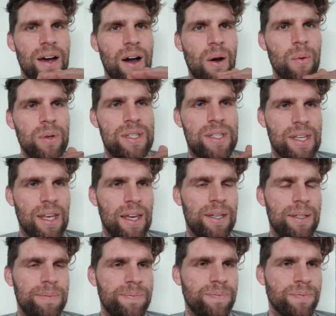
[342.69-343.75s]
I would
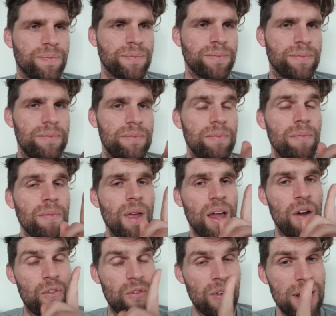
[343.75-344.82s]
say,
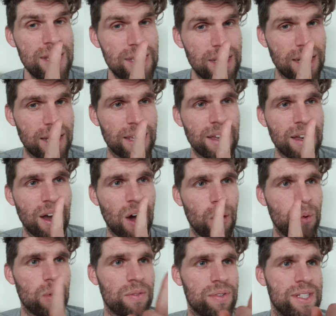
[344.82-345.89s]
originally I
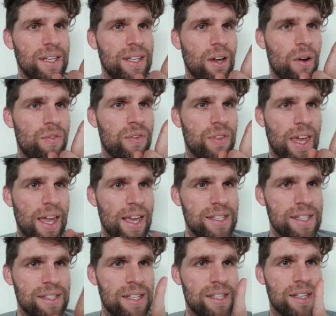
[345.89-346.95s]
would have said go for the
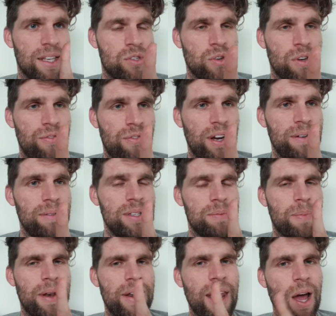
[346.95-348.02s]
essences and the dream fragments,
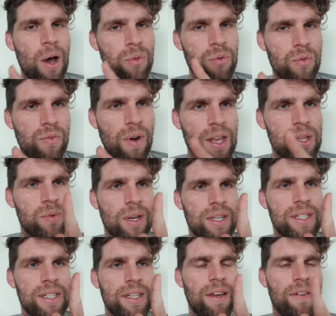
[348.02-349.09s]
but now through raids,
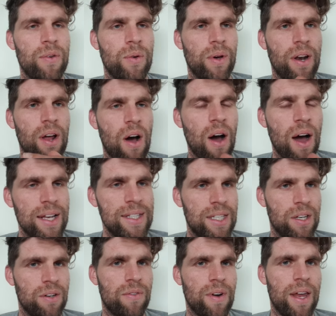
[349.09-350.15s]
if you're in a high
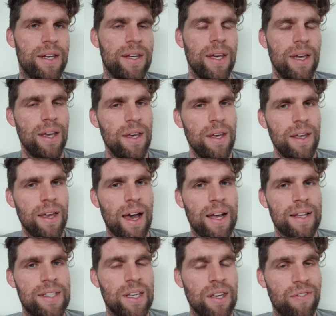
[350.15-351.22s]
tier raid,
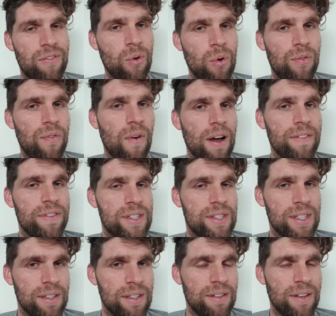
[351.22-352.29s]
tier 4, 5,
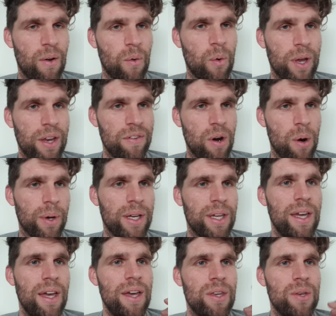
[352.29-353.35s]
or heroic,
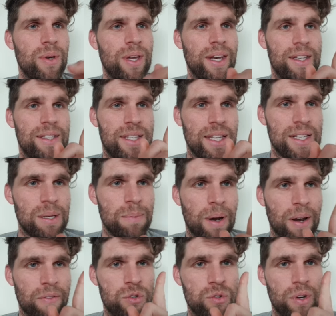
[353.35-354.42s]
you're getting decent amount
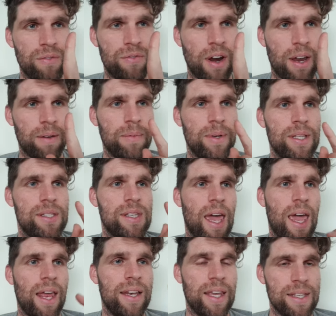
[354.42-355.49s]
of dream fragments
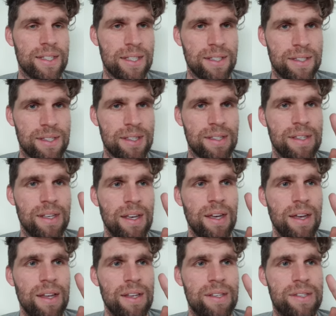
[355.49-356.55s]
and essences.
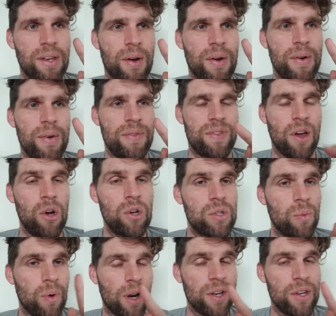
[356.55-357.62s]
So those are
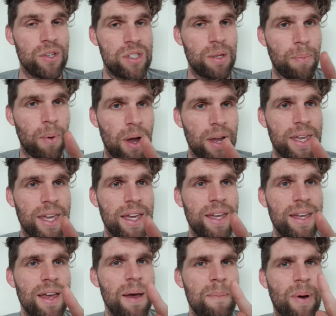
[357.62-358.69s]
what I used to buy here,
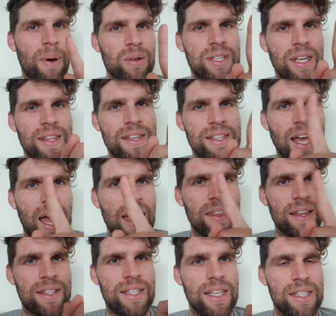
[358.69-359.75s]
but I would say these
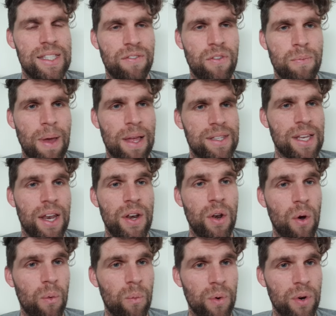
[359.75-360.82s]
other tier 7 mats are
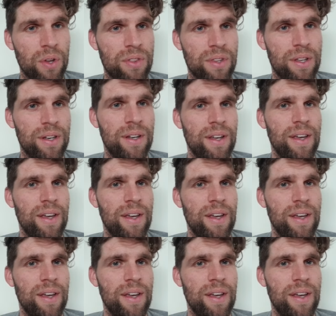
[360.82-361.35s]
not worth it.